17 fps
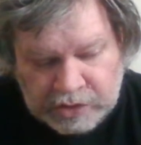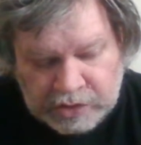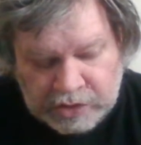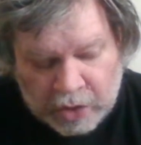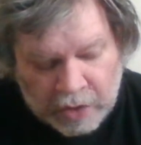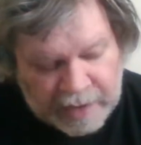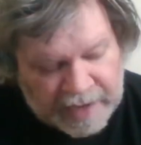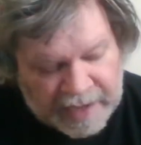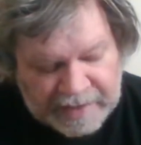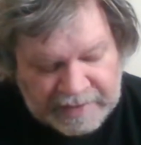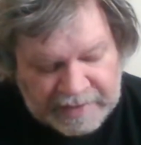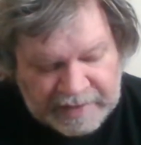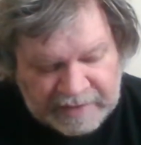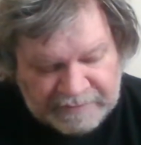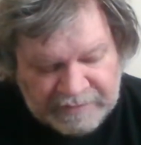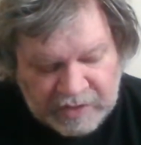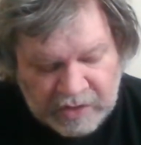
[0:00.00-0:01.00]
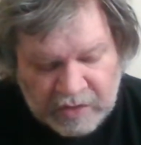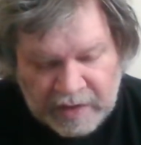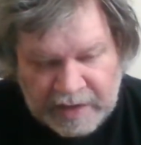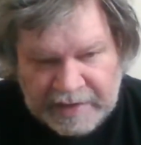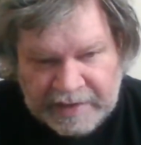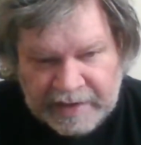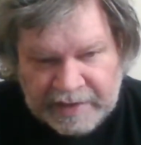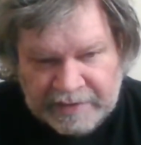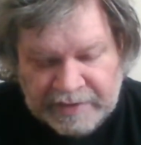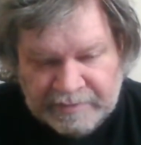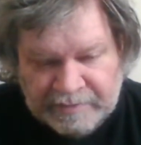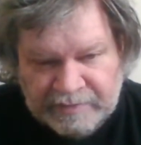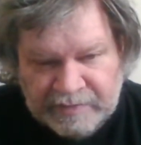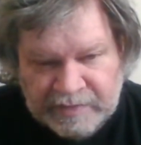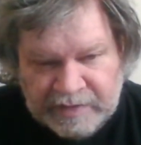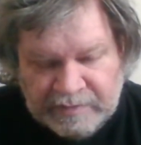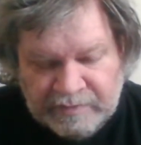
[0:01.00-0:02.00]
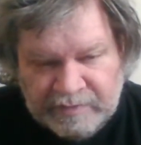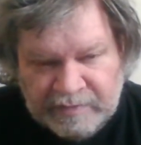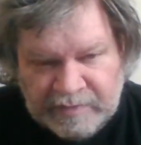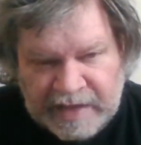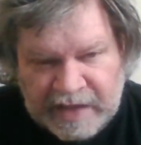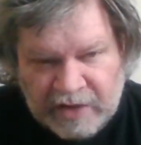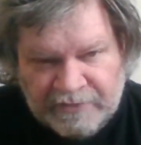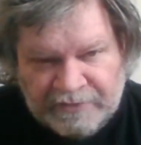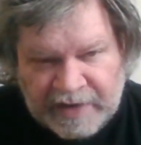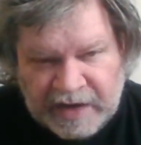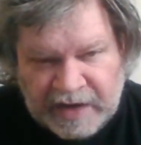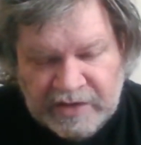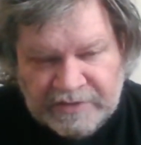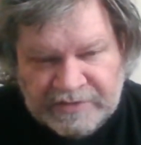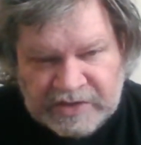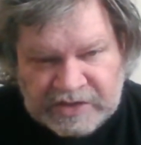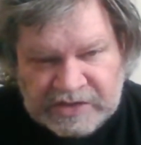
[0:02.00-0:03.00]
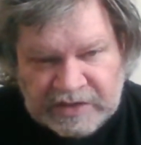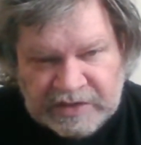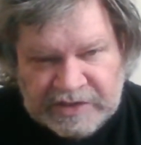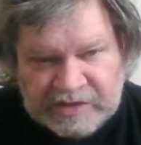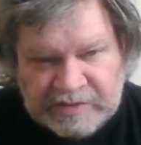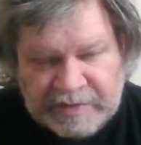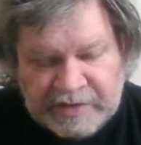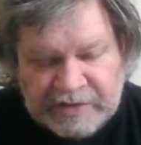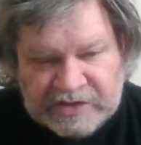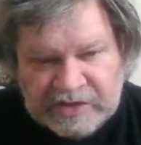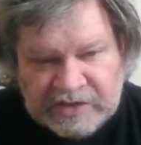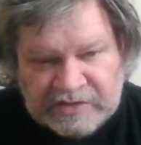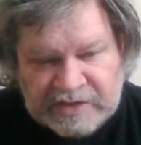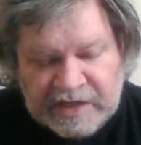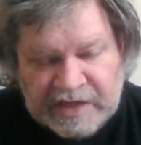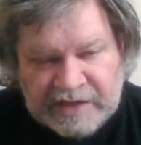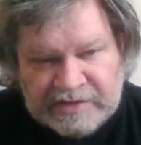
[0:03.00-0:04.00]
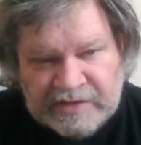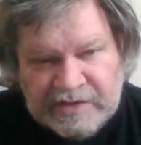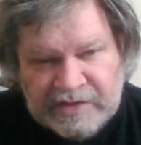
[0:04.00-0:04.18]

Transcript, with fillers: don't i you have no idea the the hellfire you just unleashed upon yourselves guys